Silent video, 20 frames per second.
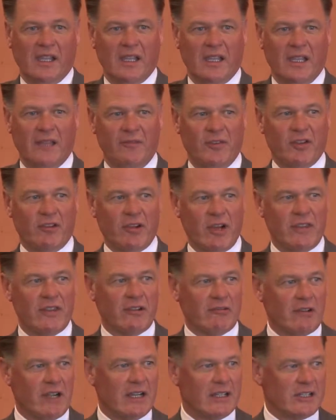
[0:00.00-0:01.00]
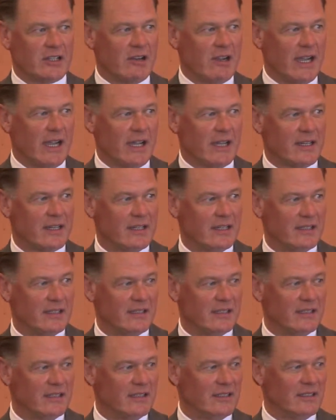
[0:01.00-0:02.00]
if you're on the right track,
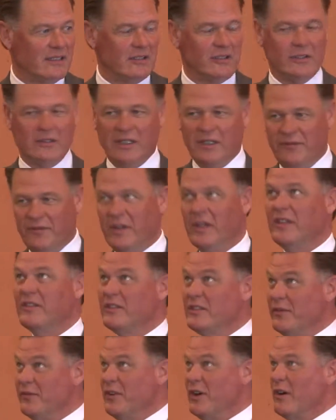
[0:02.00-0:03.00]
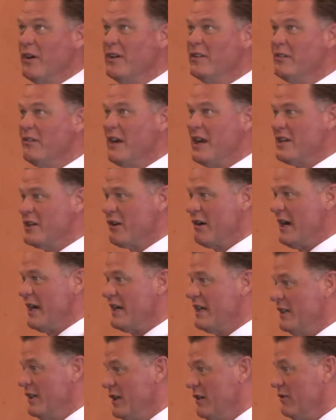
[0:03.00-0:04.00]
if you're on the right track
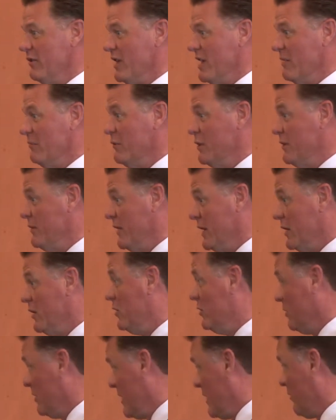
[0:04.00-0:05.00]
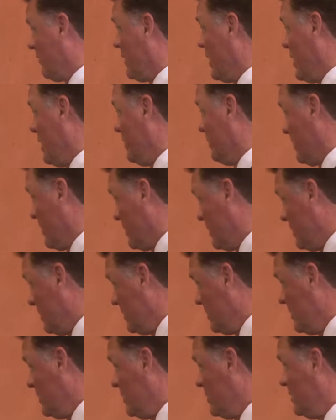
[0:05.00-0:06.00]
and you don't keep moving, you'll get run over,
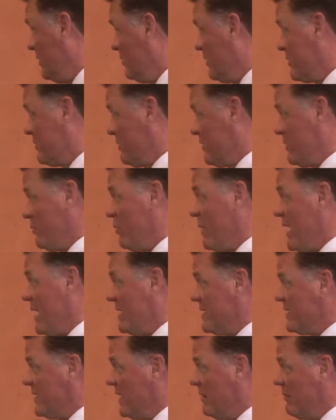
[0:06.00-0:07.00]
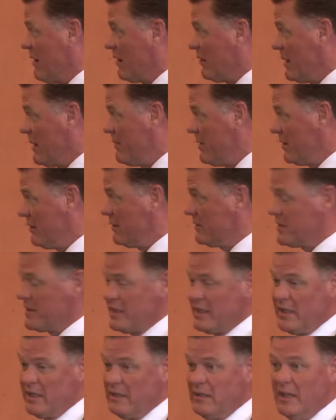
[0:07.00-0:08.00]
which was a wise thing my grandmother
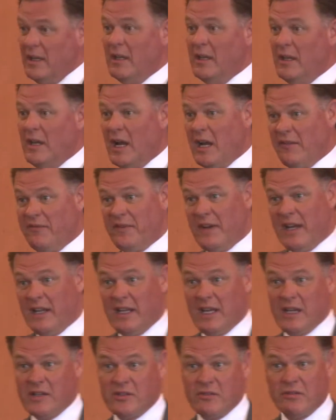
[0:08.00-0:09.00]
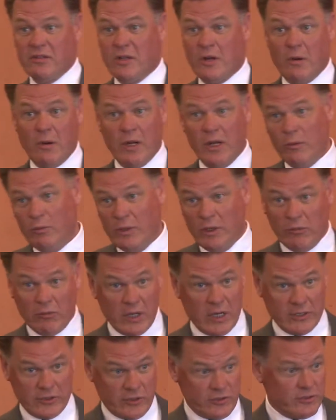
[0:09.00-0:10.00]
said. I found out she was quoting Will
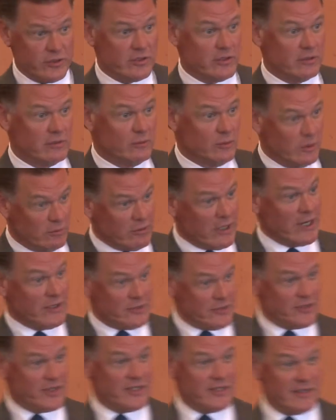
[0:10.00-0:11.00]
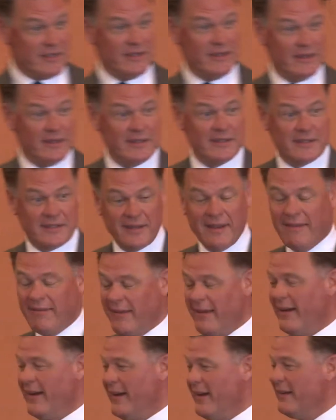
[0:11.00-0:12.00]
Rogers. Will Rogers said
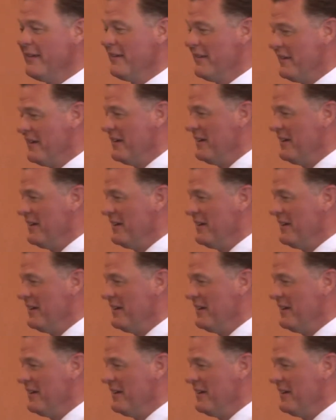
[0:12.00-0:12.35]
that.